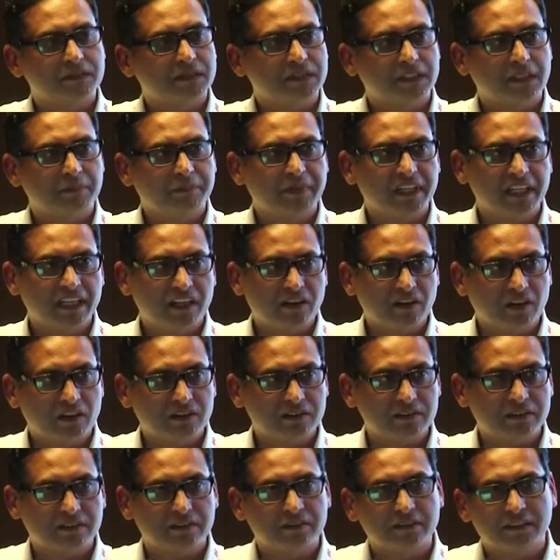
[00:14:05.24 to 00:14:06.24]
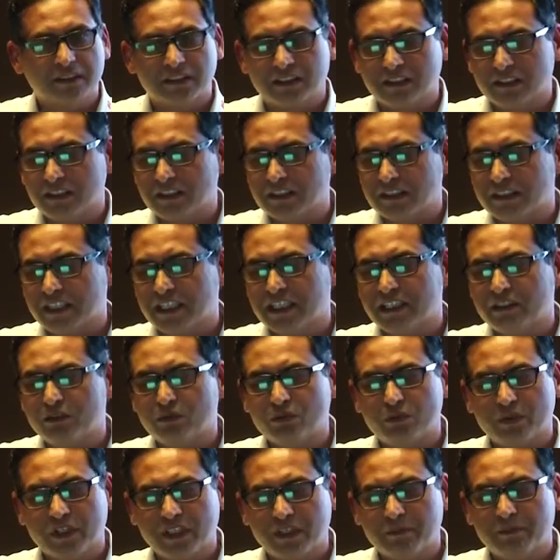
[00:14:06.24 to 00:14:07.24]
typically cost 10 to
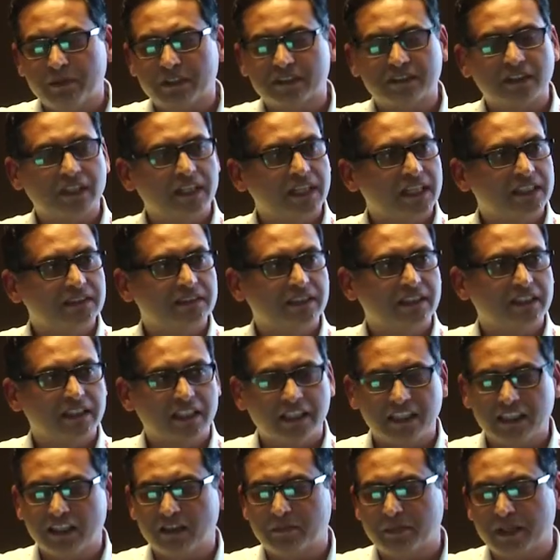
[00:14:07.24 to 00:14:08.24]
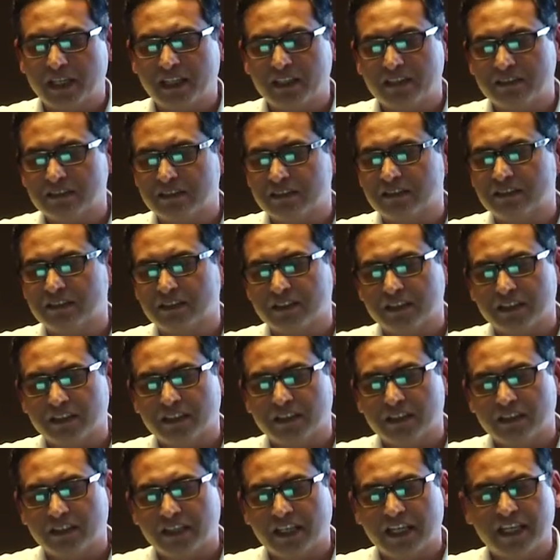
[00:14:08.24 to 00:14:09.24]
20% less than Indian panels,
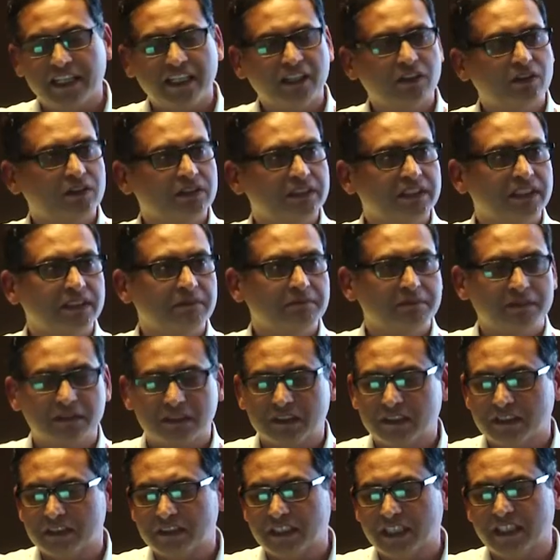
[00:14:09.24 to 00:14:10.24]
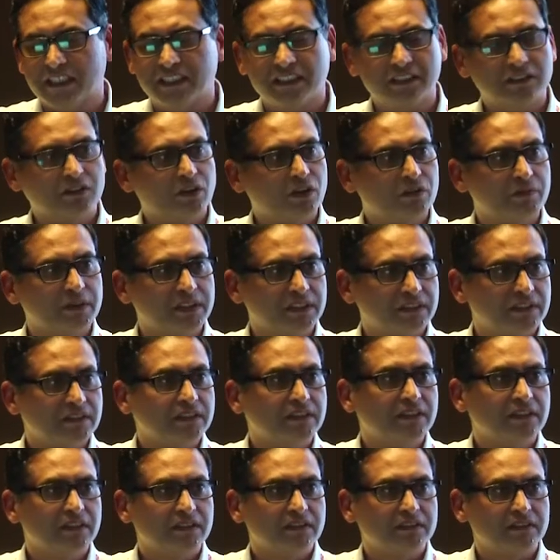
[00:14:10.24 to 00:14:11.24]
riding on cheap Chinese government
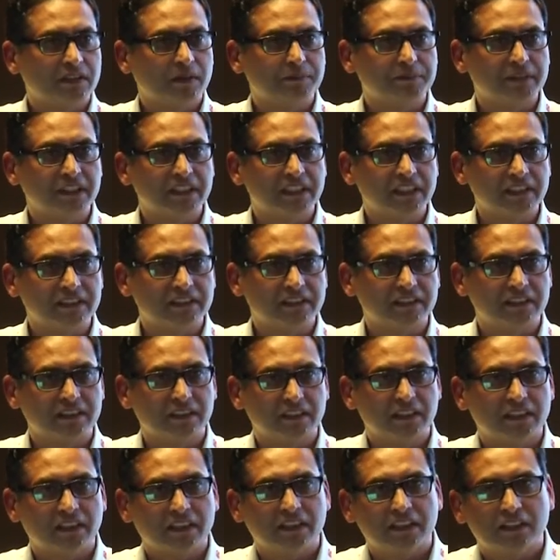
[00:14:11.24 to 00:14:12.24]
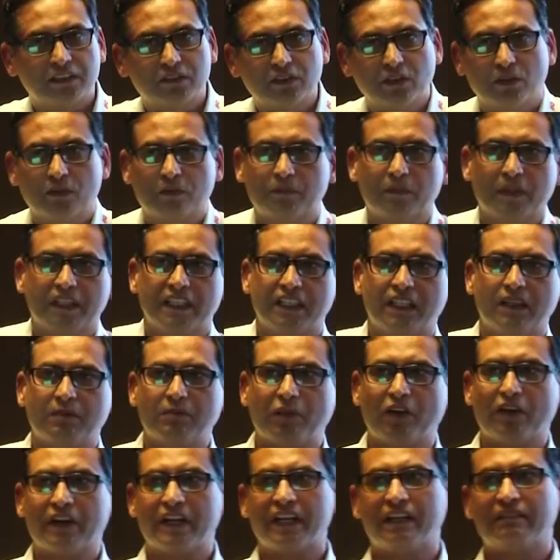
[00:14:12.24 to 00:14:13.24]
subsidies. So in the
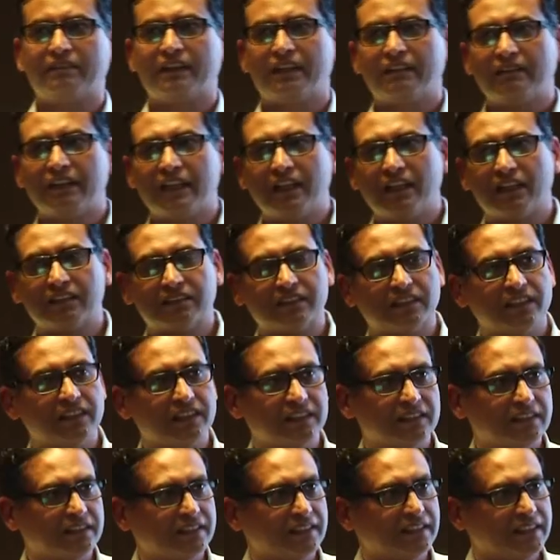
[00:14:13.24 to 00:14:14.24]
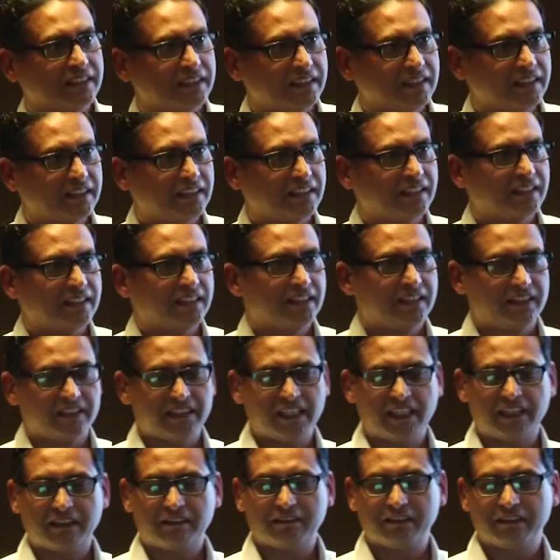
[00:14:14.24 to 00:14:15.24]
morning when we discuss
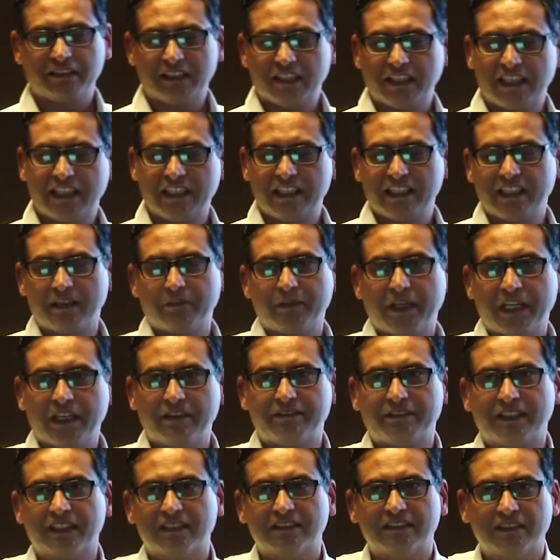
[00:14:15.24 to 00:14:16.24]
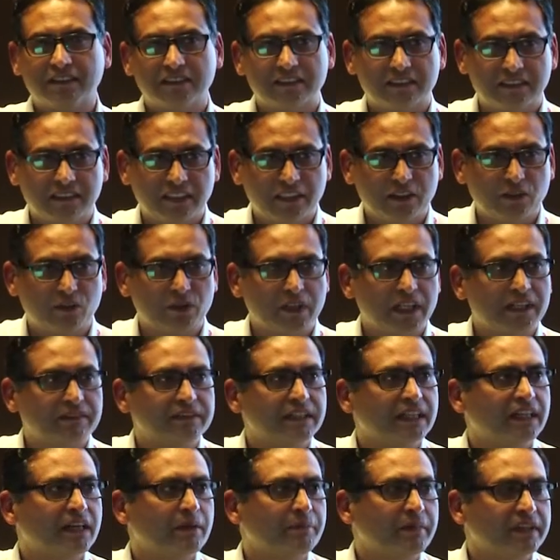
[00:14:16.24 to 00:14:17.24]
that Indian manufacturers, they don't have
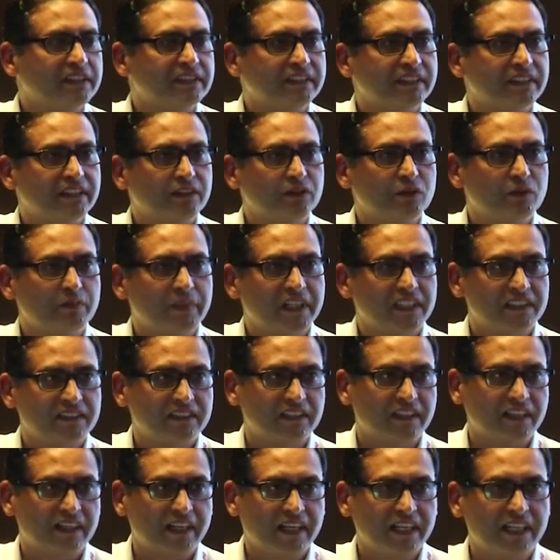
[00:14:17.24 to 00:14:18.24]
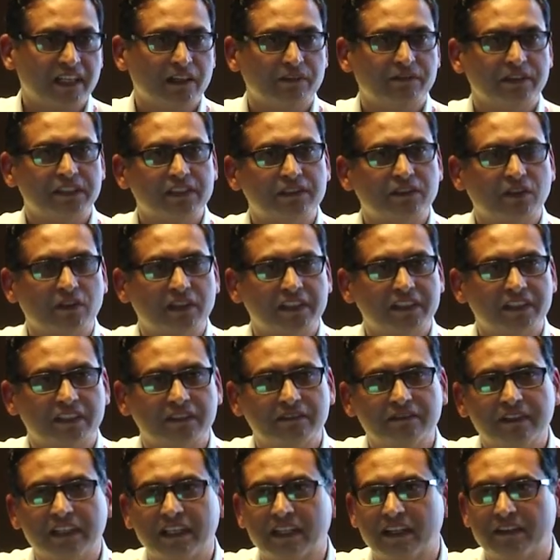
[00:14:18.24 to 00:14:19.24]
the capacity to match the kind of
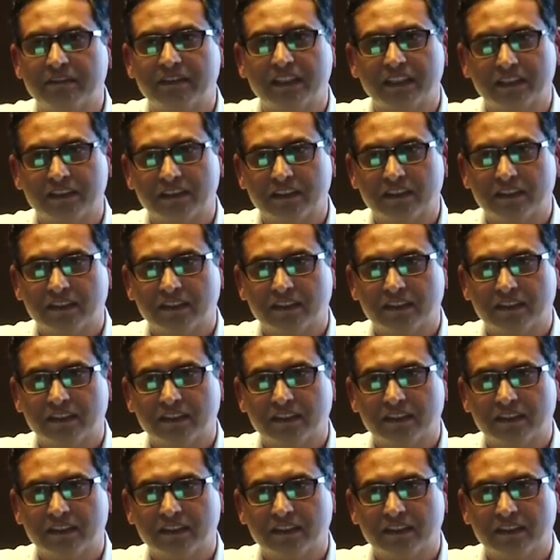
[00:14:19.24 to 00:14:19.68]
installation we are having.